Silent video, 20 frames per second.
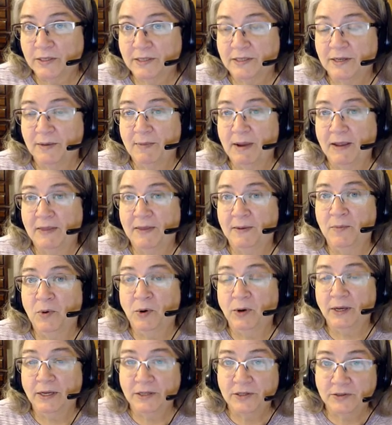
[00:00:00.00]
to make them
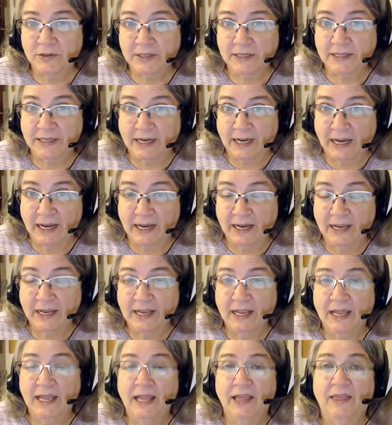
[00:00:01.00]
more interesting,
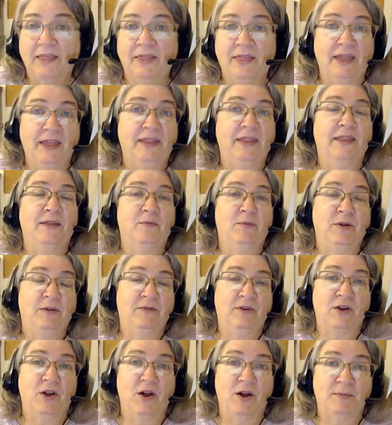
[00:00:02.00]
then
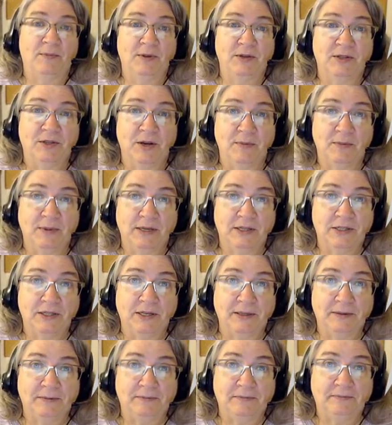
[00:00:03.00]
we've accomplished our
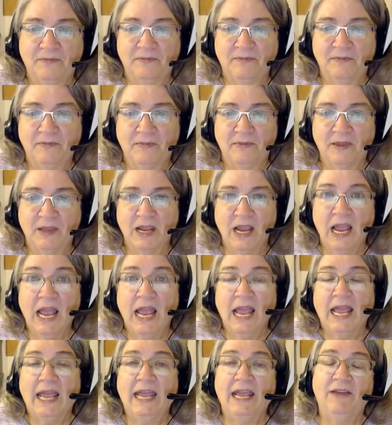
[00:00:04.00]
mission.
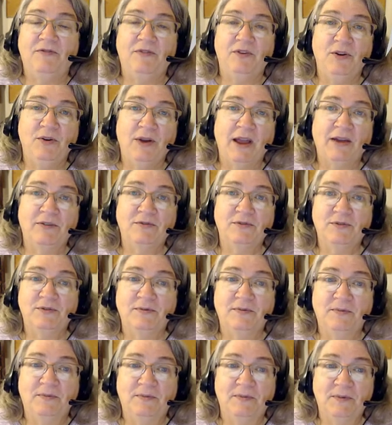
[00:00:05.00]
If you have
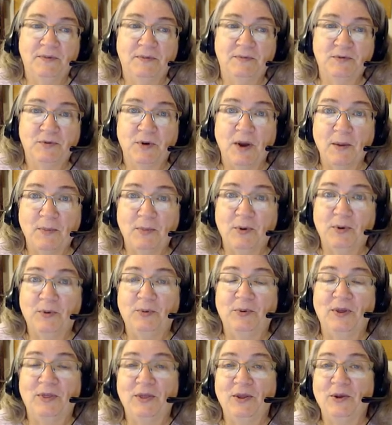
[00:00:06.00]
trouble
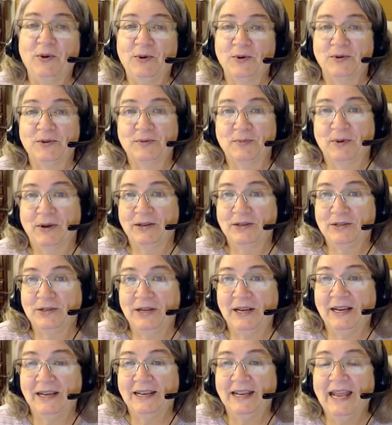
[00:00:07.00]
with your
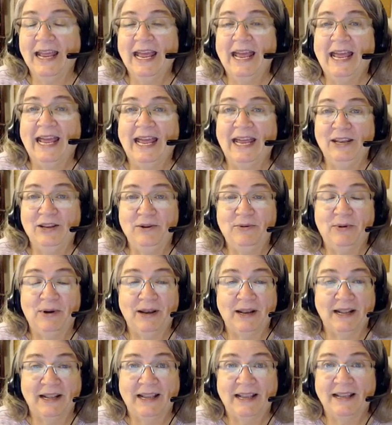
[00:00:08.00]
spreadsheet and you
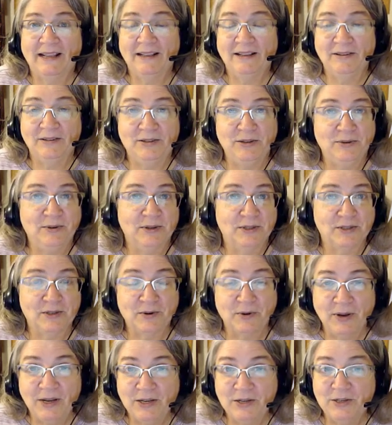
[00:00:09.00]
want to do a
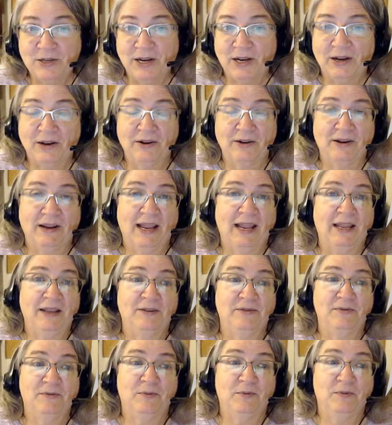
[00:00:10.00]
screen share and